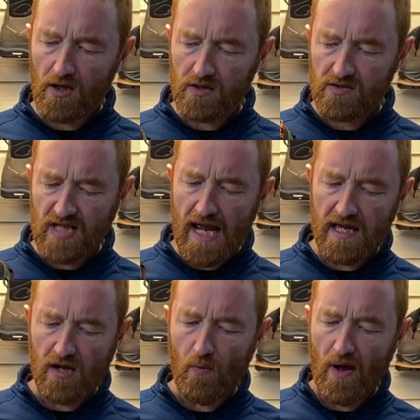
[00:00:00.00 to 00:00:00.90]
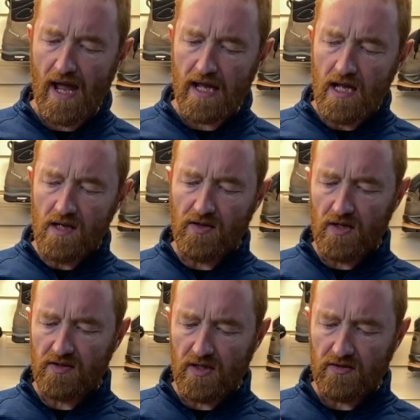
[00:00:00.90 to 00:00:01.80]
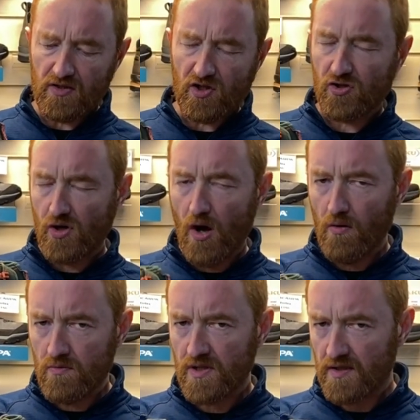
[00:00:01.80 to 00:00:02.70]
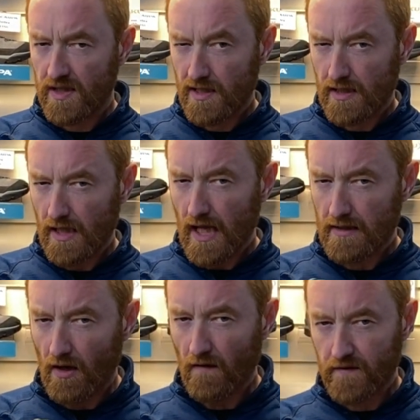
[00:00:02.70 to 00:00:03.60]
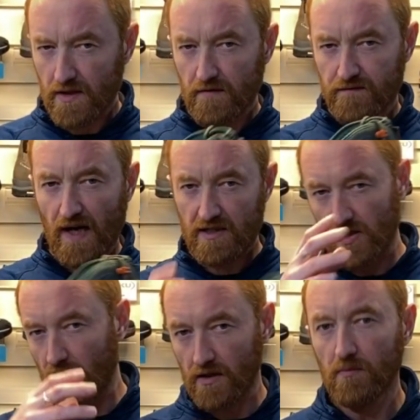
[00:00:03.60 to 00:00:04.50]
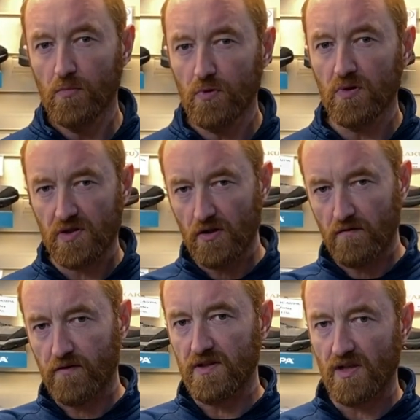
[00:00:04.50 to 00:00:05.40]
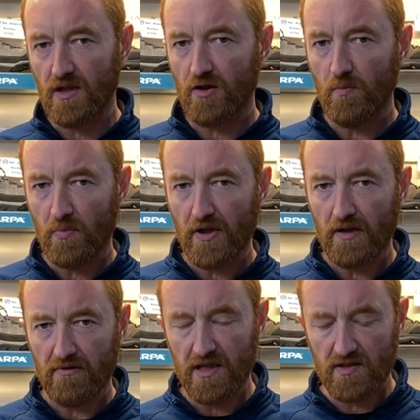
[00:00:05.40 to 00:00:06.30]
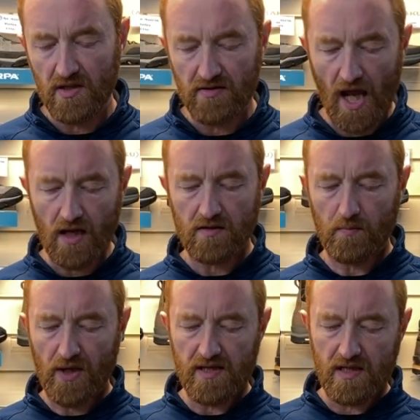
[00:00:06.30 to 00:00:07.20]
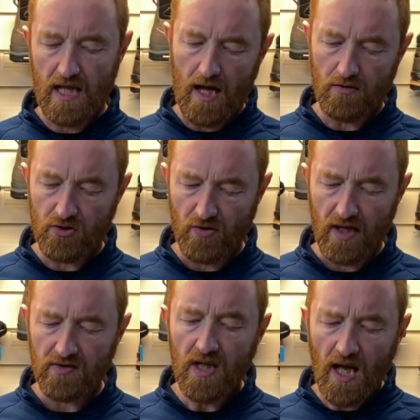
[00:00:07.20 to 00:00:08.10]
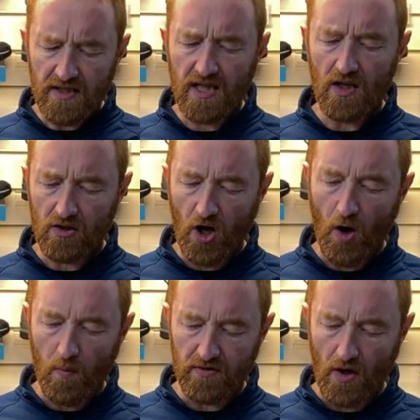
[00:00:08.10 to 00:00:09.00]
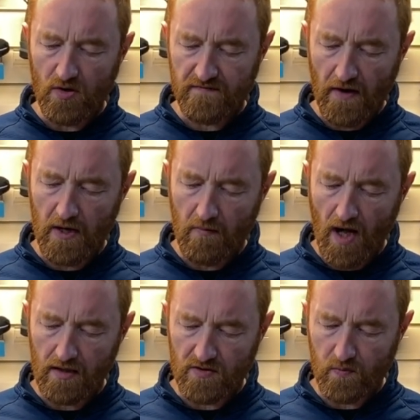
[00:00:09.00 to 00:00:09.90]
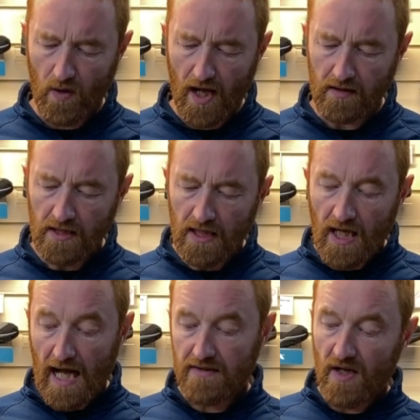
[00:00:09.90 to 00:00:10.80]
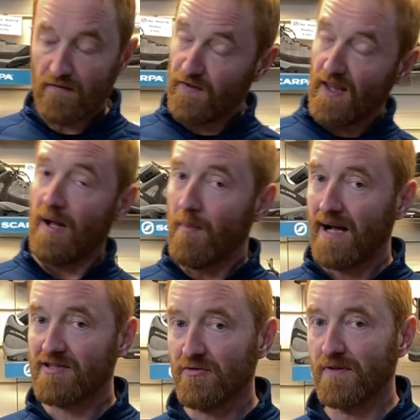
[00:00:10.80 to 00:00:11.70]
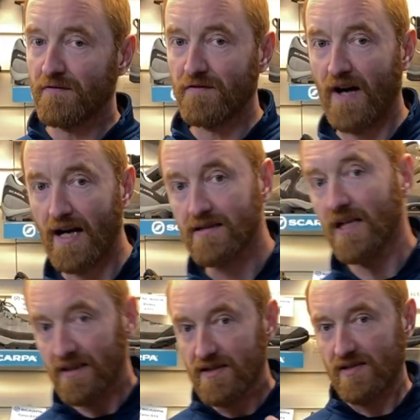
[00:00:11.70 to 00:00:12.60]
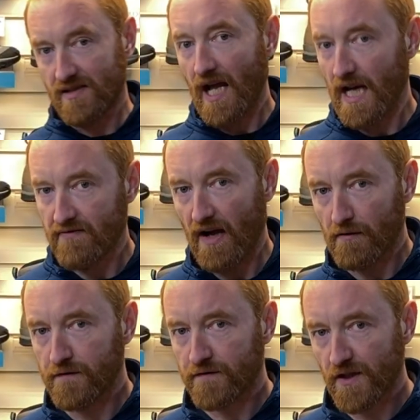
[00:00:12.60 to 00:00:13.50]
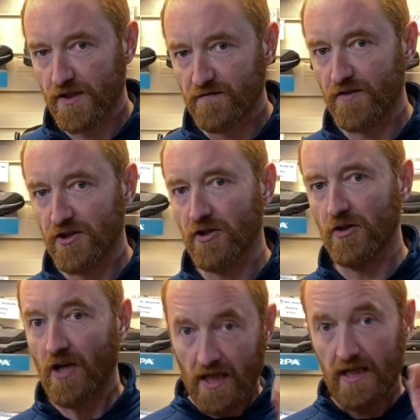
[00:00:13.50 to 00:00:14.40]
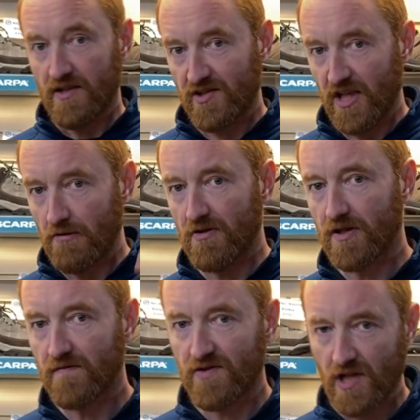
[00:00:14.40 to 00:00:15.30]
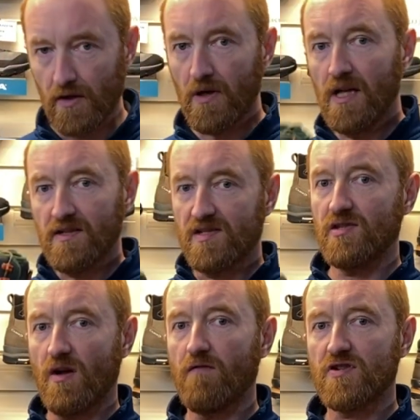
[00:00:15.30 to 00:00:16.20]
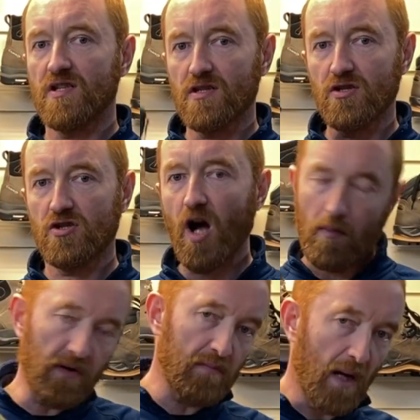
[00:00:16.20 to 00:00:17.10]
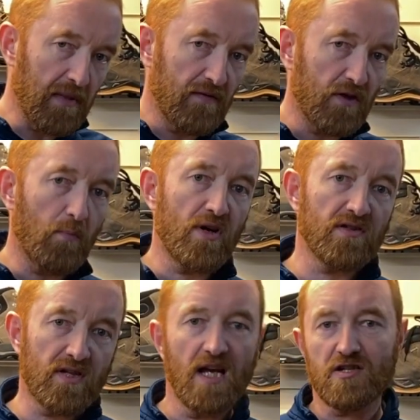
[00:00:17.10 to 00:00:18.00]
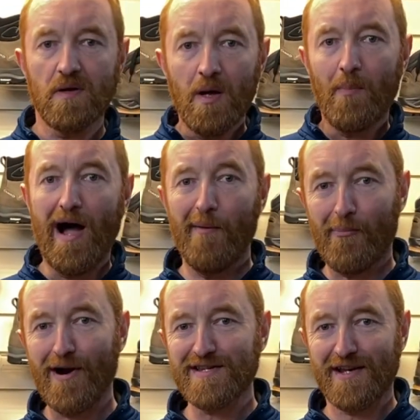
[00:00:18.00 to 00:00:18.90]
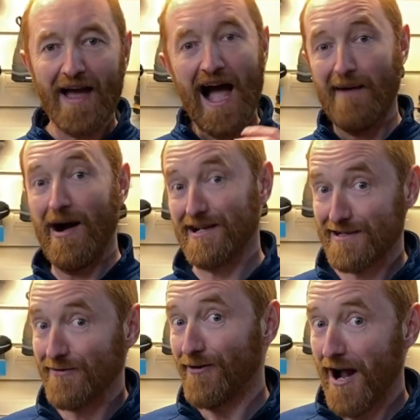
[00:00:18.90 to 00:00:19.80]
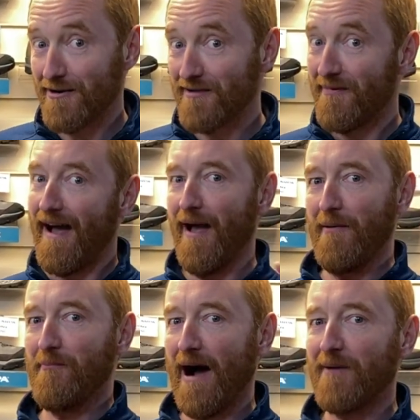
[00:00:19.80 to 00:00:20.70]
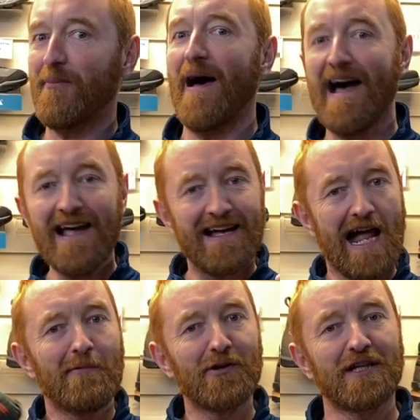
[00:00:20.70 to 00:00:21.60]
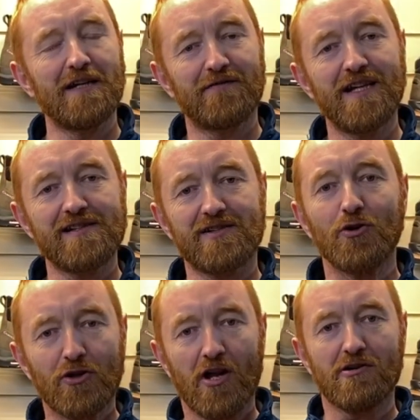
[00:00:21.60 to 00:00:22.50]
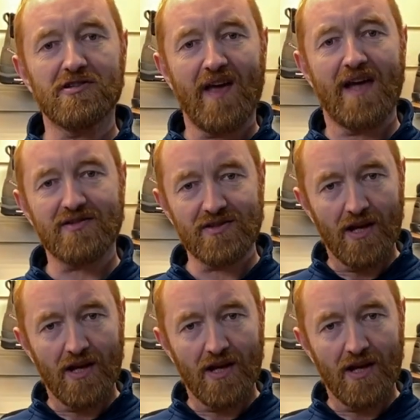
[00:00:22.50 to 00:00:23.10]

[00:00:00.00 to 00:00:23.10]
take away the stones and things like that often you find, certainly on the moors and over into the Cumbria and into the Dales and places like that on trails. I think it'll cope with those very well as well. And for that matter, in fact, this is kind of our first video in a series of two. This is obviously the shop and I'm giving a presentation, but at present I'm actually wearing a pair, my pair, and I'm going to give these a good long test.